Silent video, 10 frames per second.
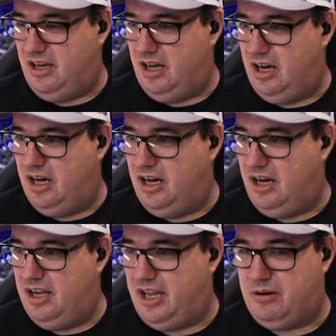
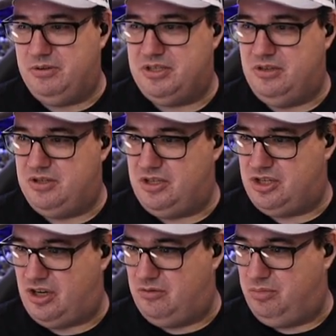And that was using
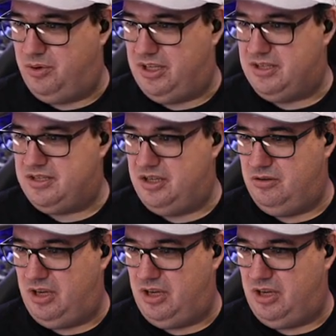channel points.